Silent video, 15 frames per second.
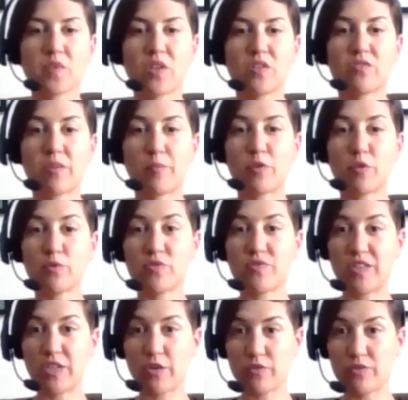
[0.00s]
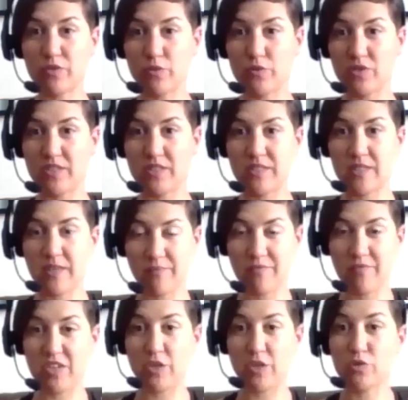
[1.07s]
Some of those tip
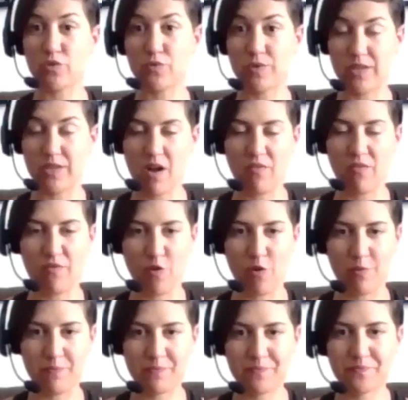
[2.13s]
videos are really helpful.